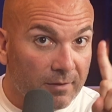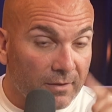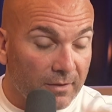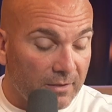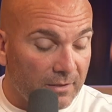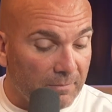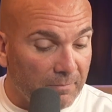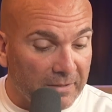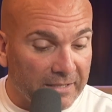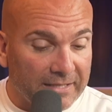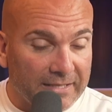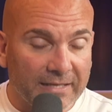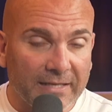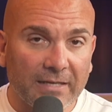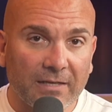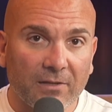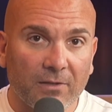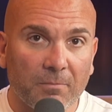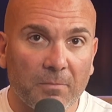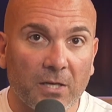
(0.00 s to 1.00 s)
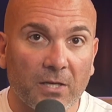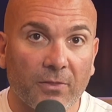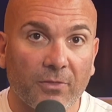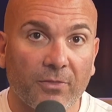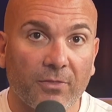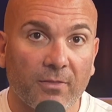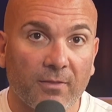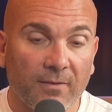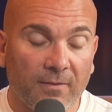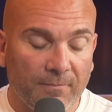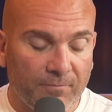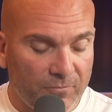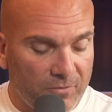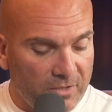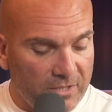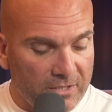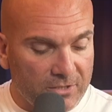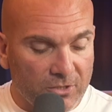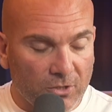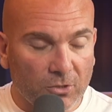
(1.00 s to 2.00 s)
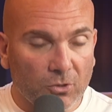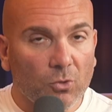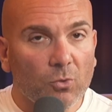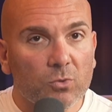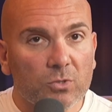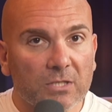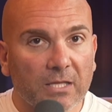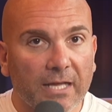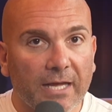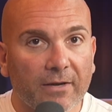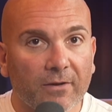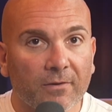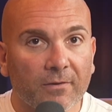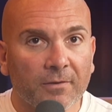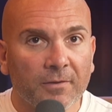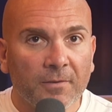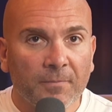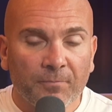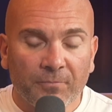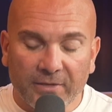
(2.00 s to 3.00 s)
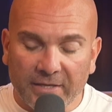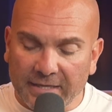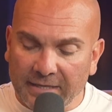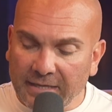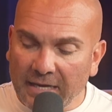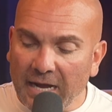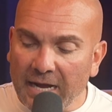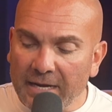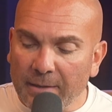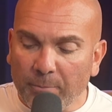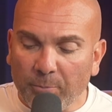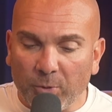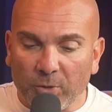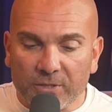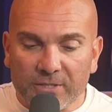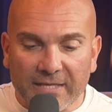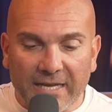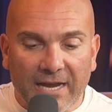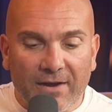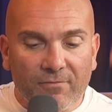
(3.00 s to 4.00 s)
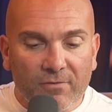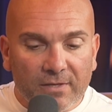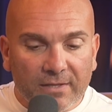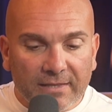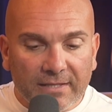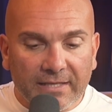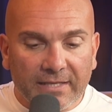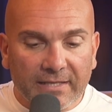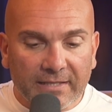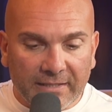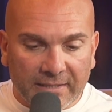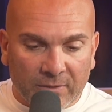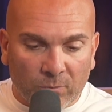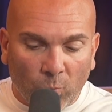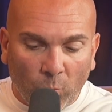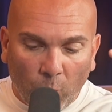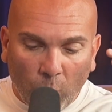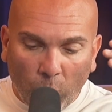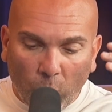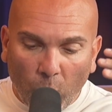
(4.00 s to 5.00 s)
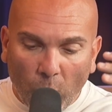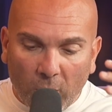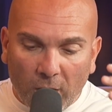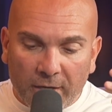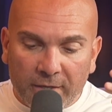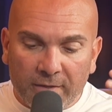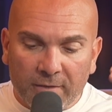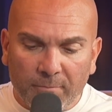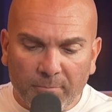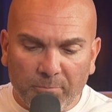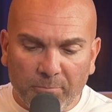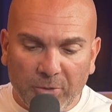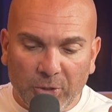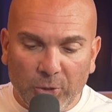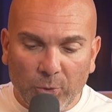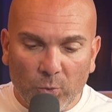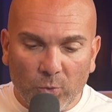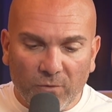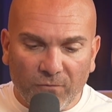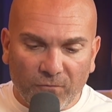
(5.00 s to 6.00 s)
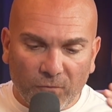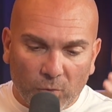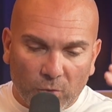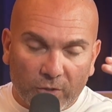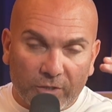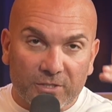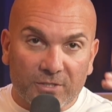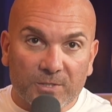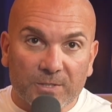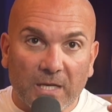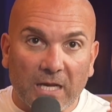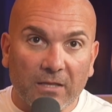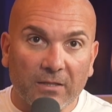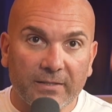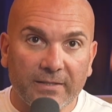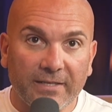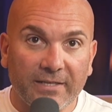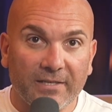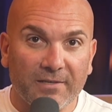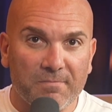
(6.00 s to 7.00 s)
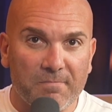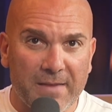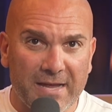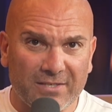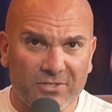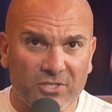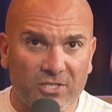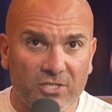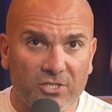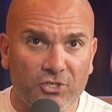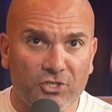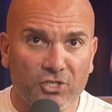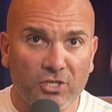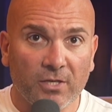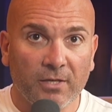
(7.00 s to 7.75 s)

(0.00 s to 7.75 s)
the beginning of the month. It's a newsletter. It kind of puts everything in one beautiful consolidated message